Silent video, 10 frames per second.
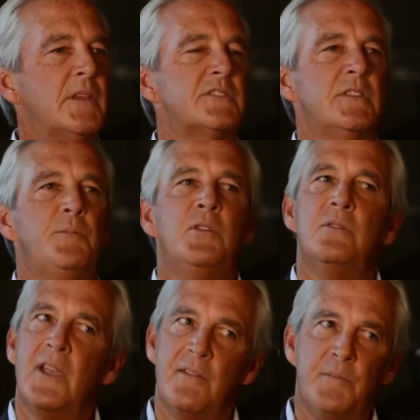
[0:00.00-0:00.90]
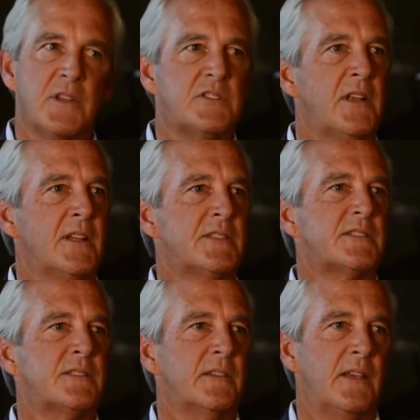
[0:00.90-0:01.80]
CBU gave me a
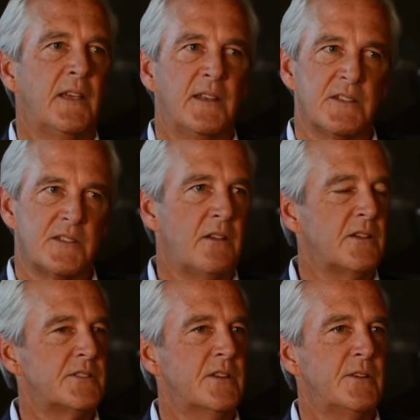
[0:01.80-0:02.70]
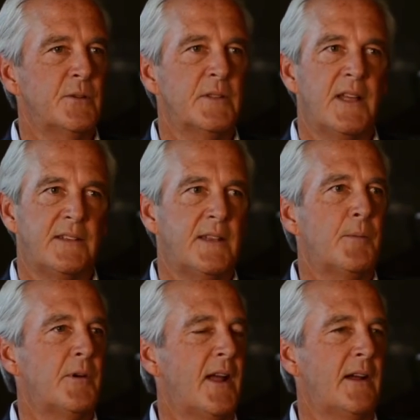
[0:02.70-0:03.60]
chance, and as long as they're doing that,
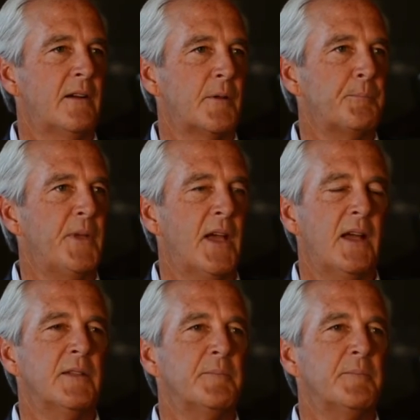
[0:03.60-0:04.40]
Debra and I are behind